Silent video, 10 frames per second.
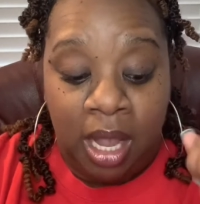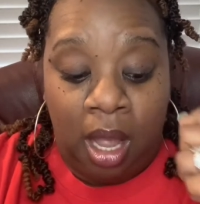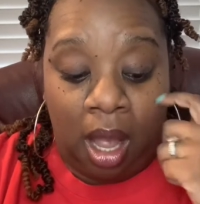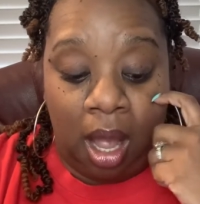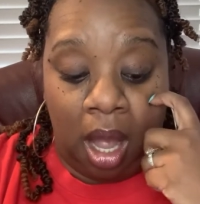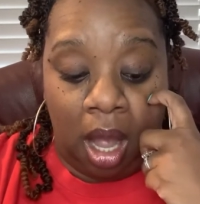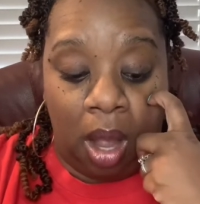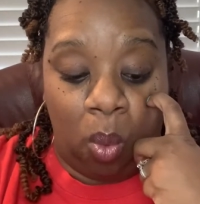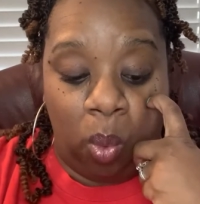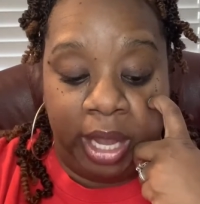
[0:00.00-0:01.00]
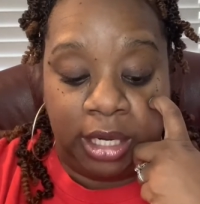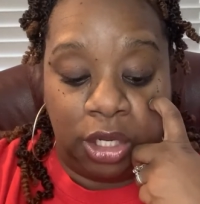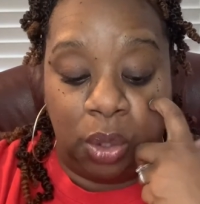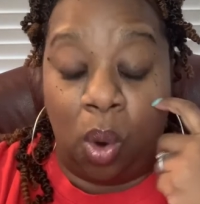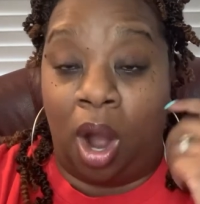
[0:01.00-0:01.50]
When
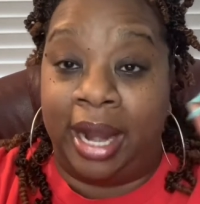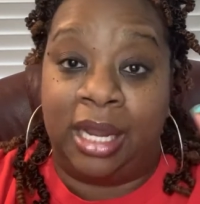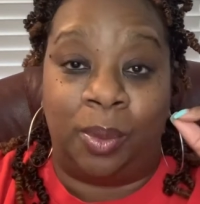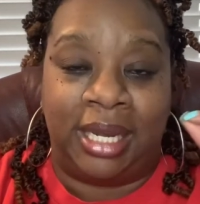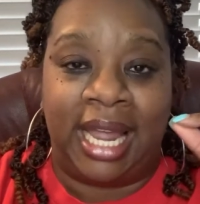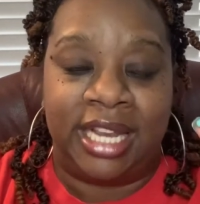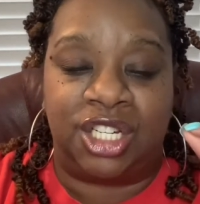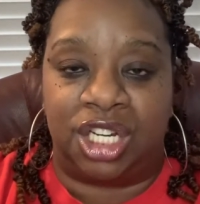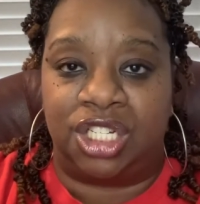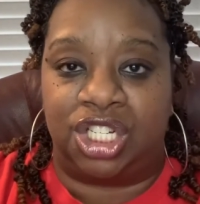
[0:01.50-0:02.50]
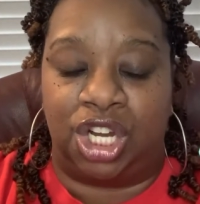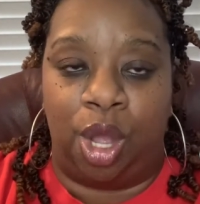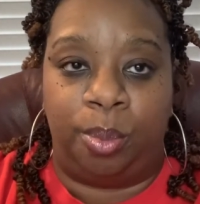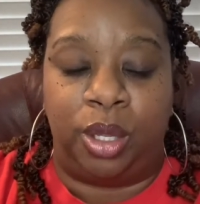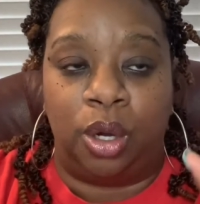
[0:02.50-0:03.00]
you are in a
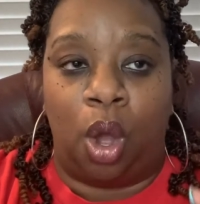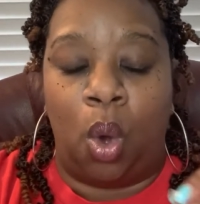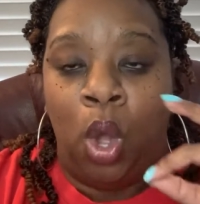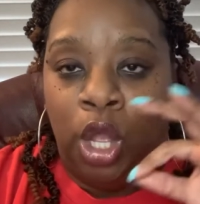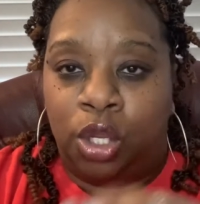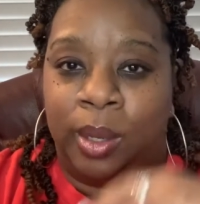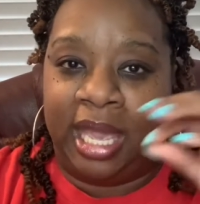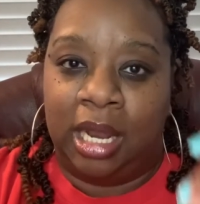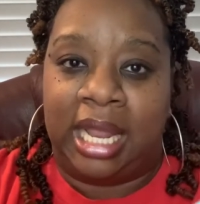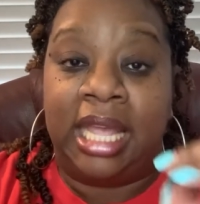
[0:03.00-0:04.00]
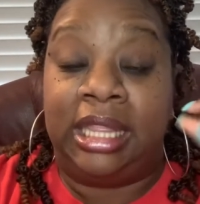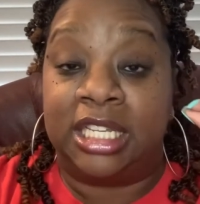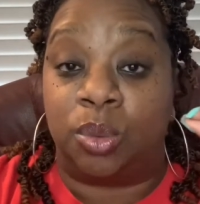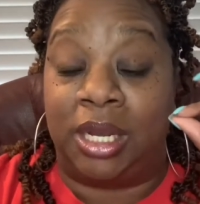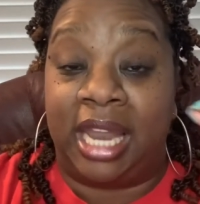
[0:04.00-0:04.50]
relationship, you know, you get in
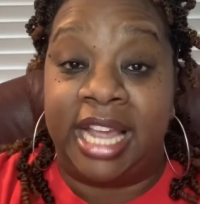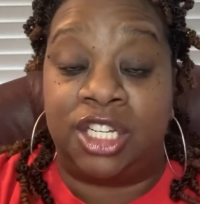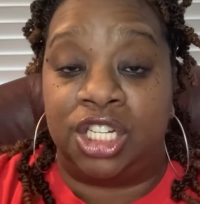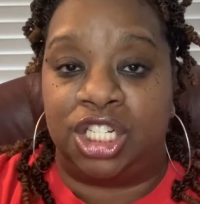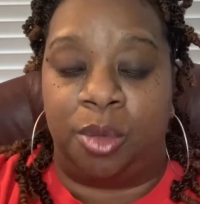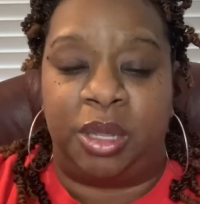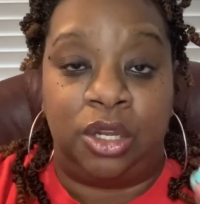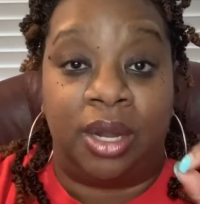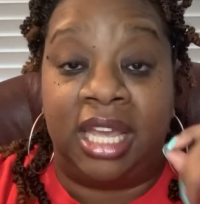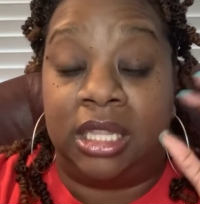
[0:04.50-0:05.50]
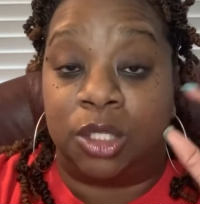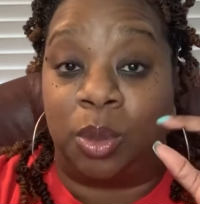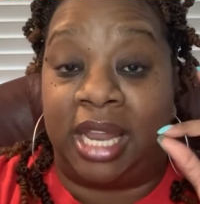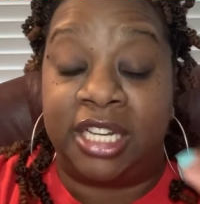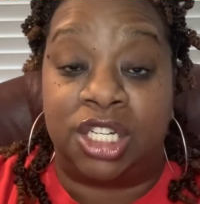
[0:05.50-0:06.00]
this relationship and you're in this
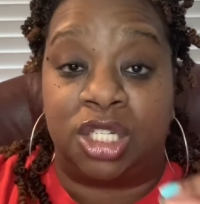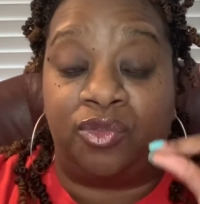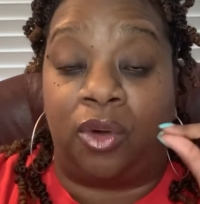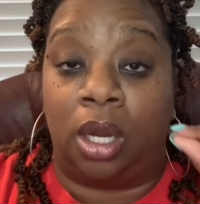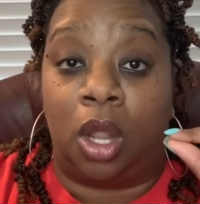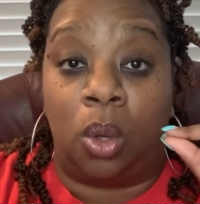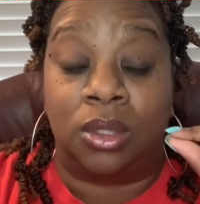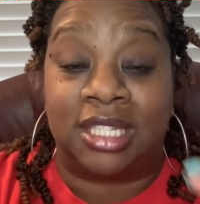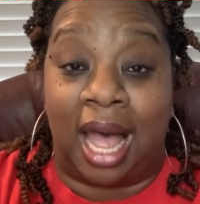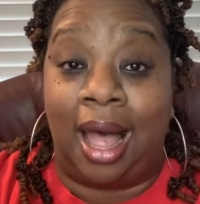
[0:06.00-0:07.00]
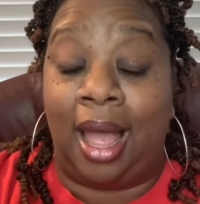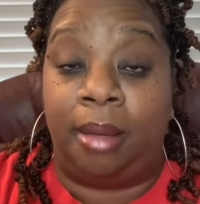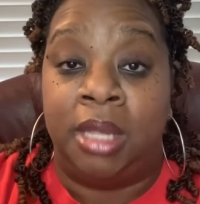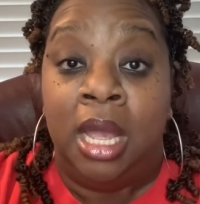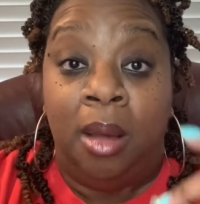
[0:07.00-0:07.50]
relationship for a long
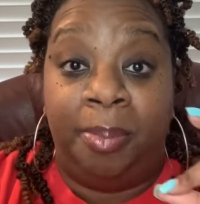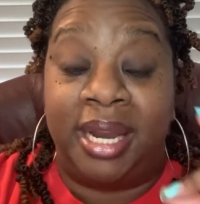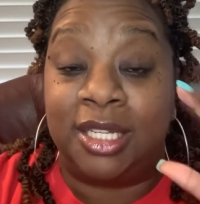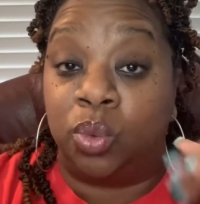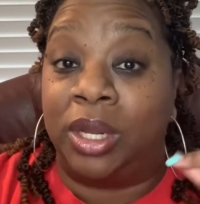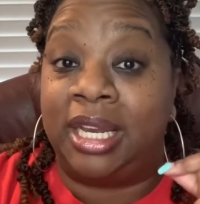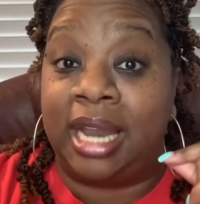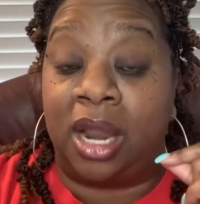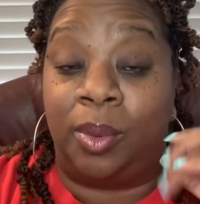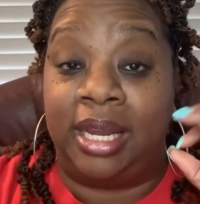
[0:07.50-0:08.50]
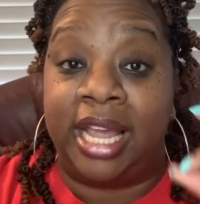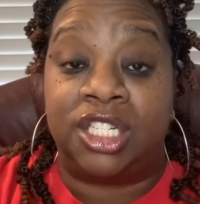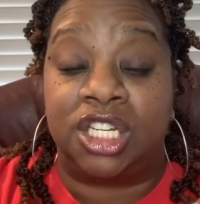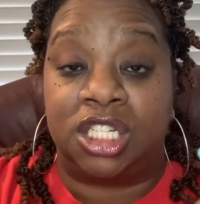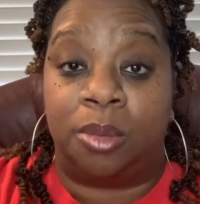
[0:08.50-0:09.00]
time, but it's really not a
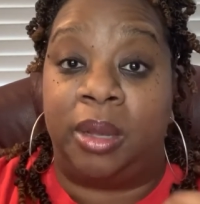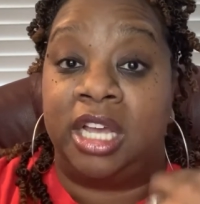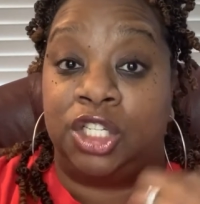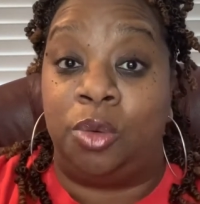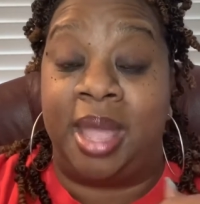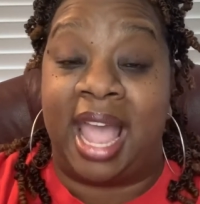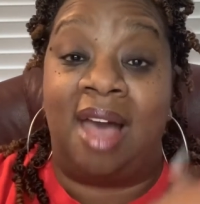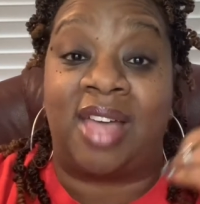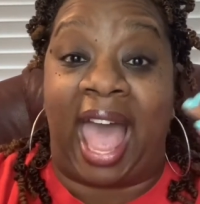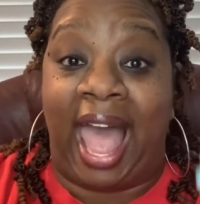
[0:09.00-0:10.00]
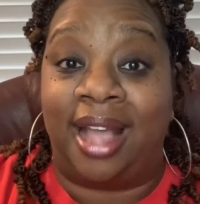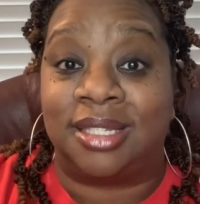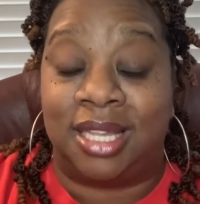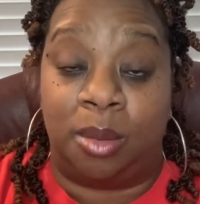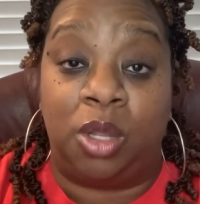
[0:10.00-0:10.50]
relationship, because you may have
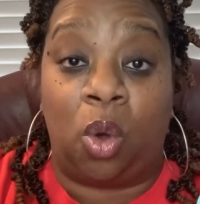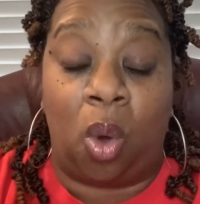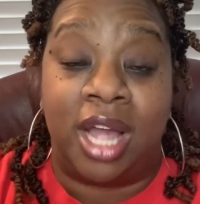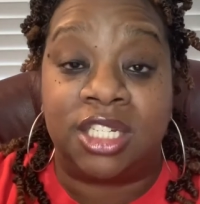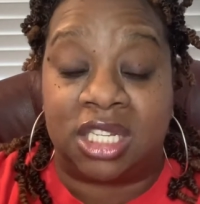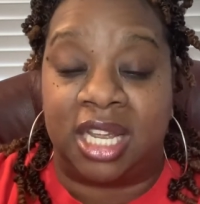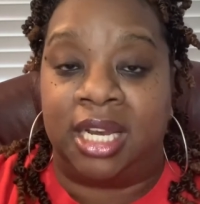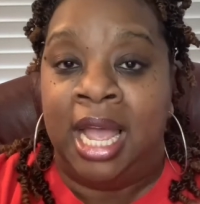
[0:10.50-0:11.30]
asked him the question,